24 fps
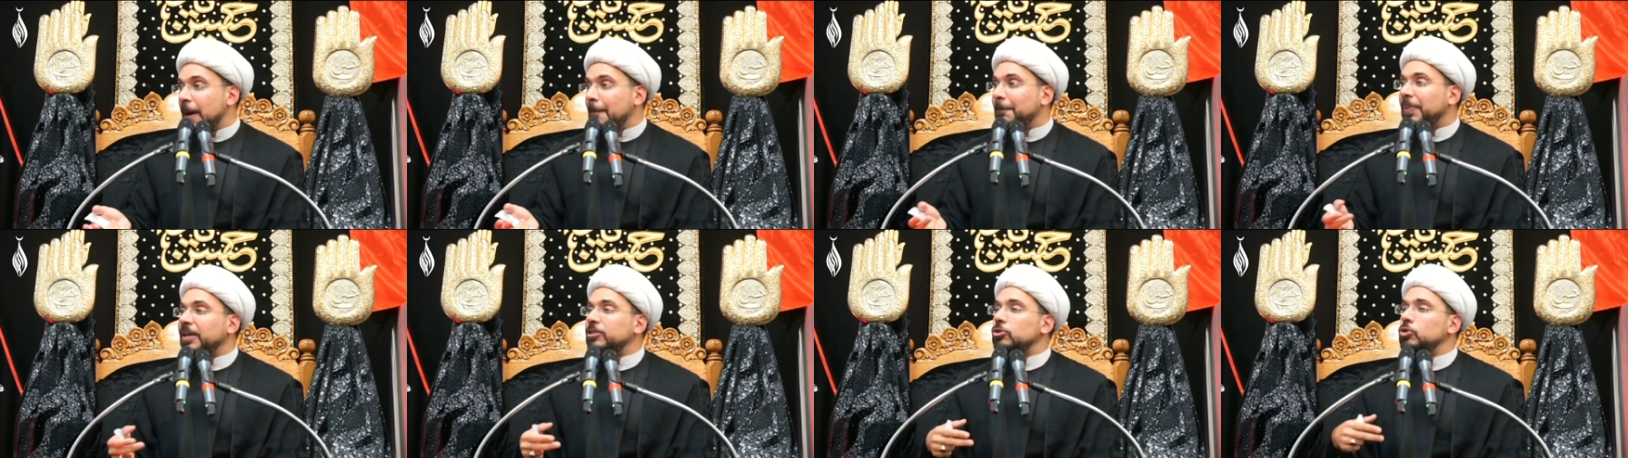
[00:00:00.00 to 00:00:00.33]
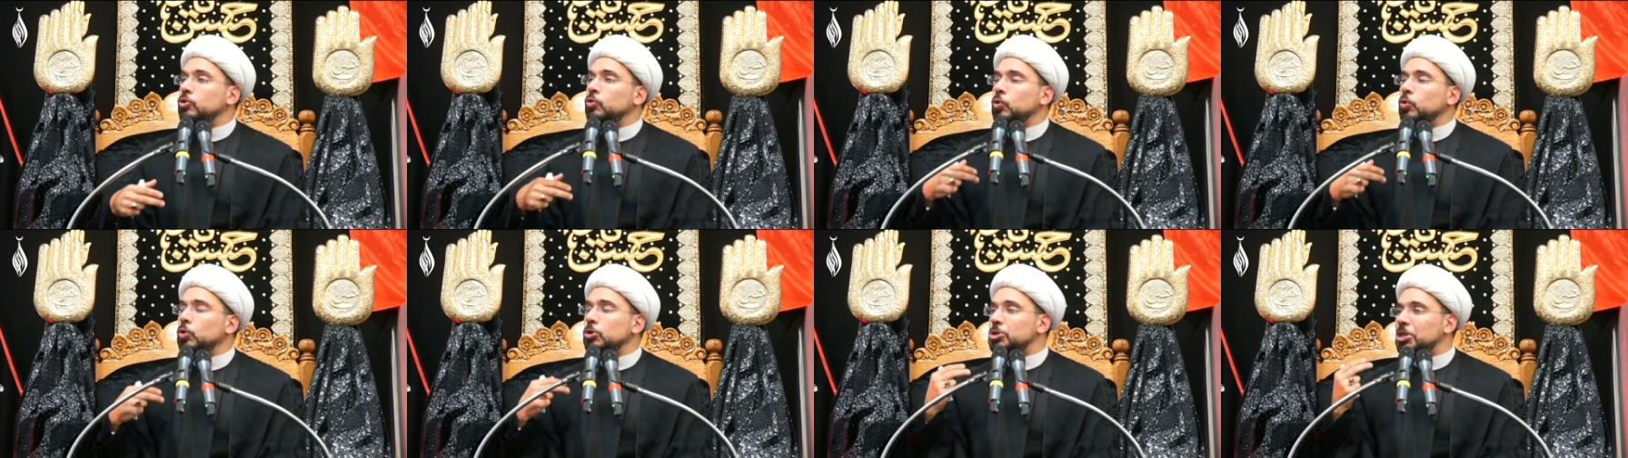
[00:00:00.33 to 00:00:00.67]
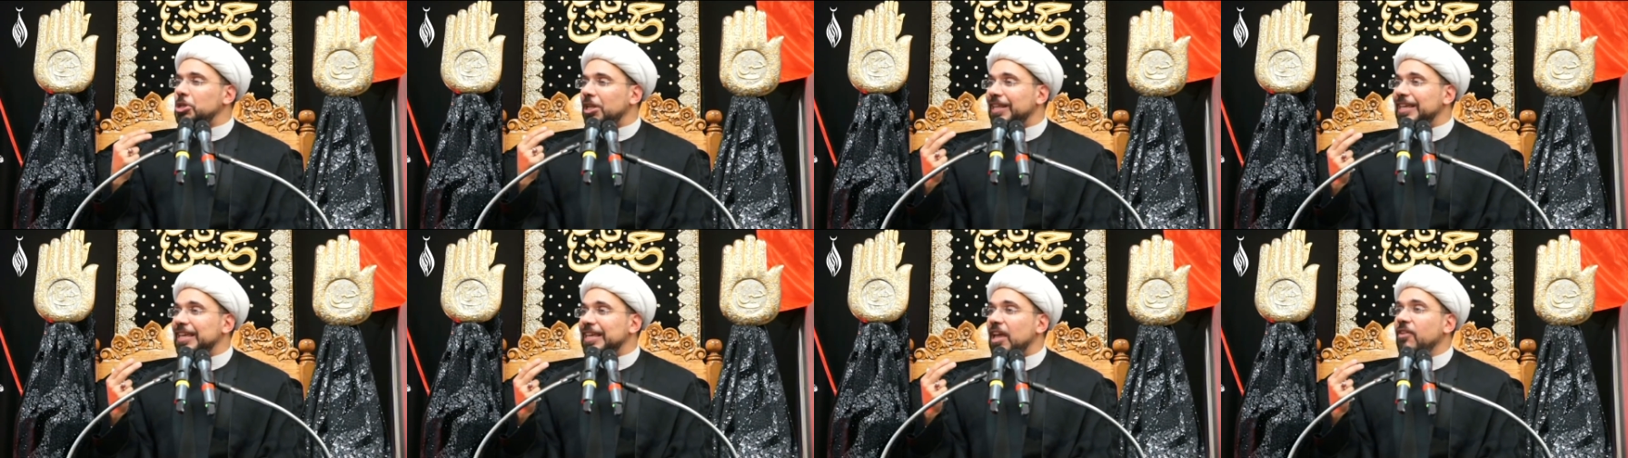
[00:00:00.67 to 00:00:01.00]
But
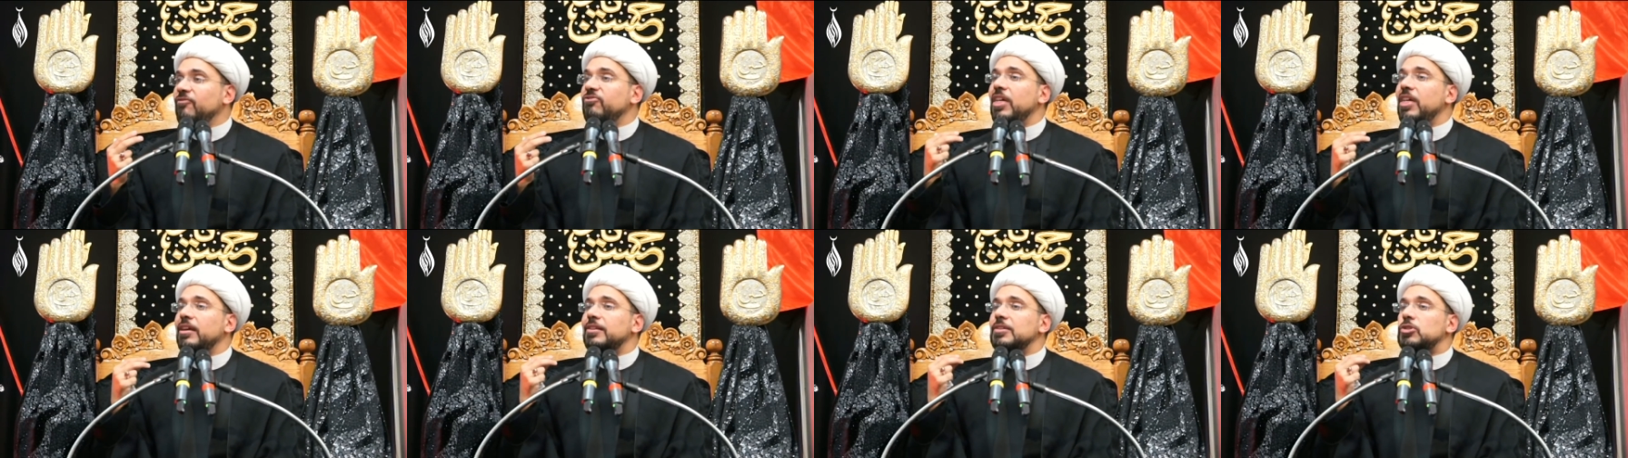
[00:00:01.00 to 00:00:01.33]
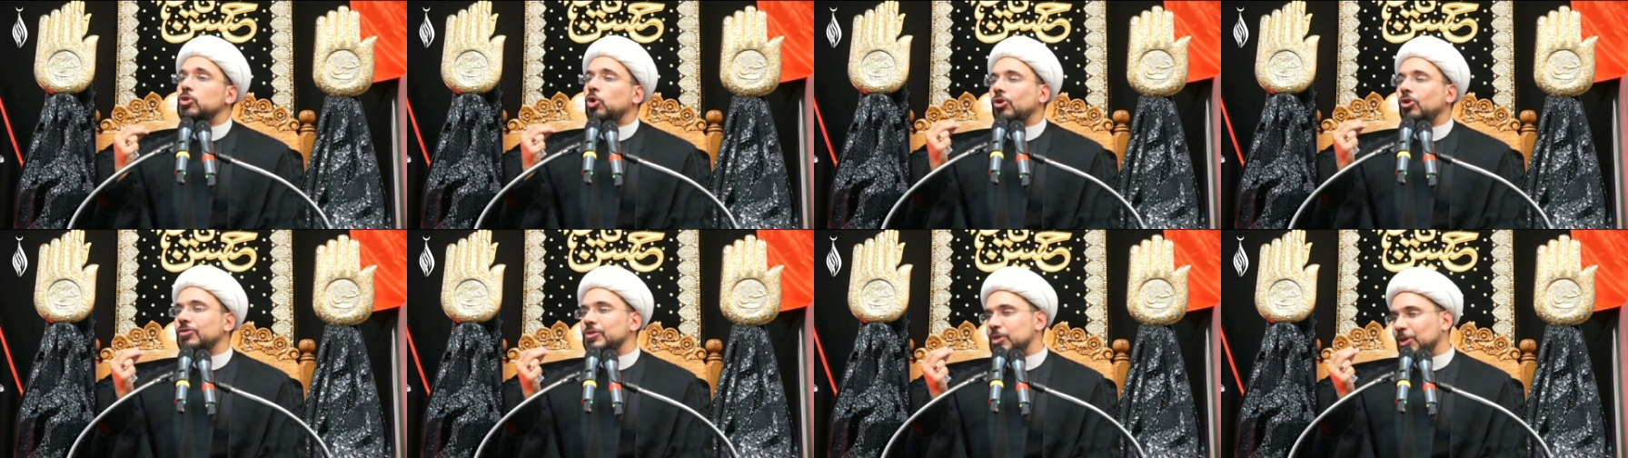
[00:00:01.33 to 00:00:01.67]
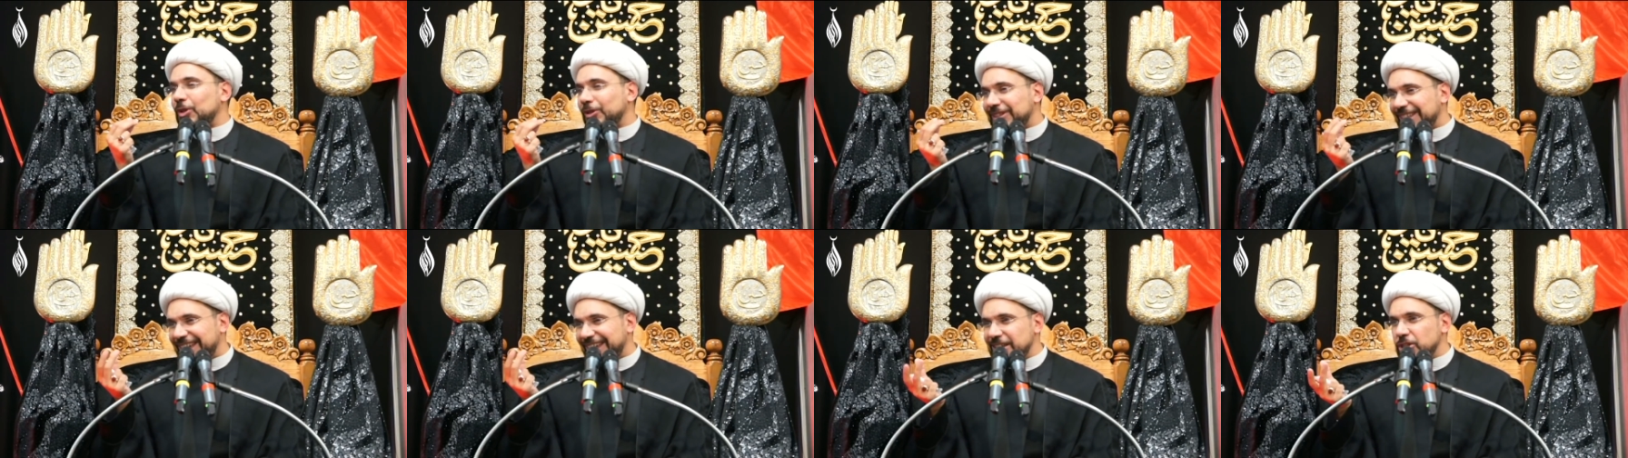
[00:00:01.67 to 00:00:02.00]
usually, if there is
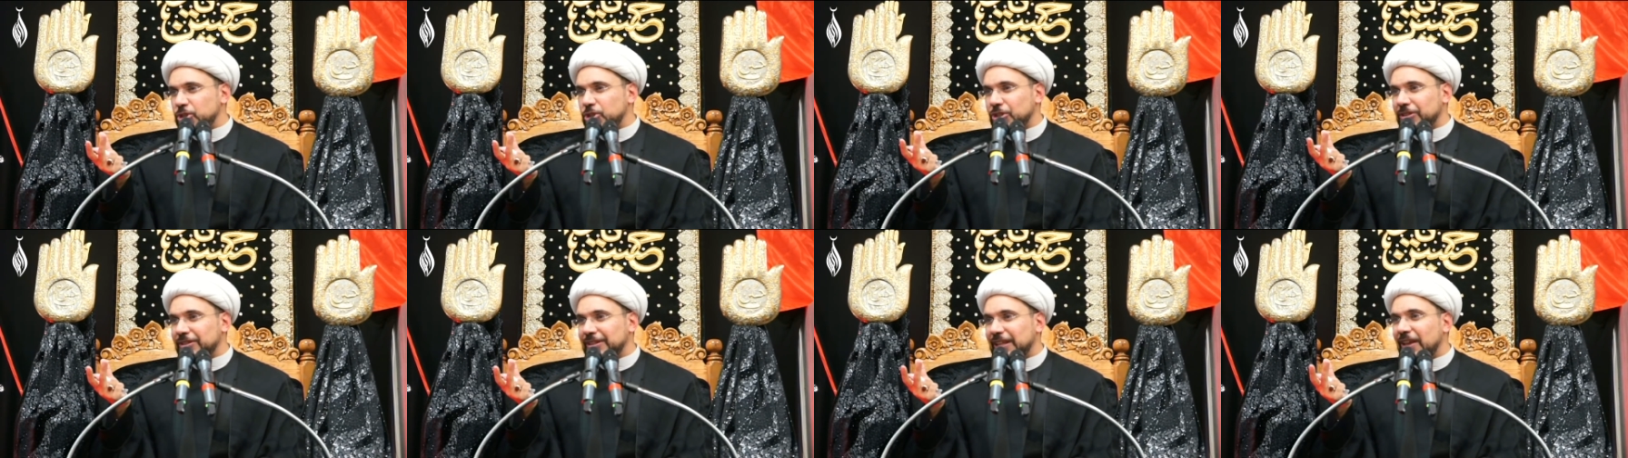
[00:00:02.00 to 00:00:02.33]
consultation,